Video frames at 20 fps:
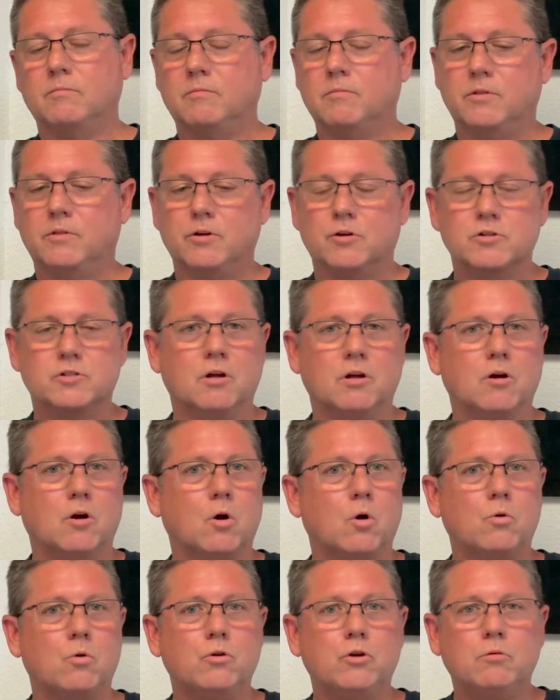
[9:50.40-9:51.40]
there's a
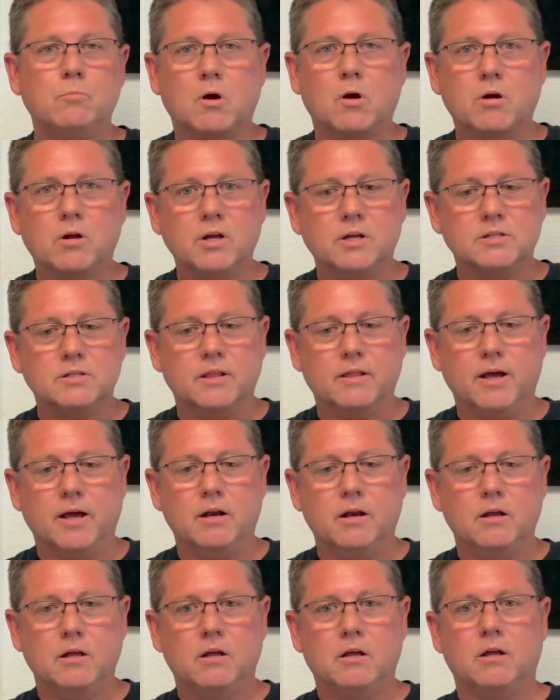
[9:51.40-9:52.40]
whole new market to that.
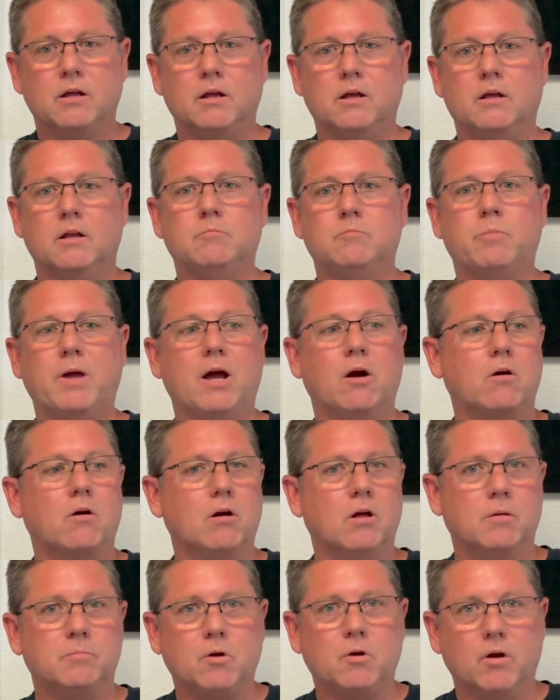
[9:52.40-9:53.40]
And
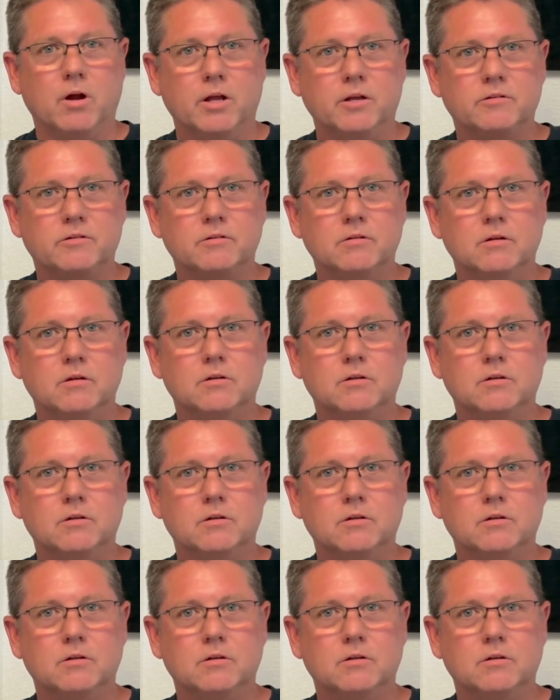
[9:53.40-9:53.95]
power upgrades,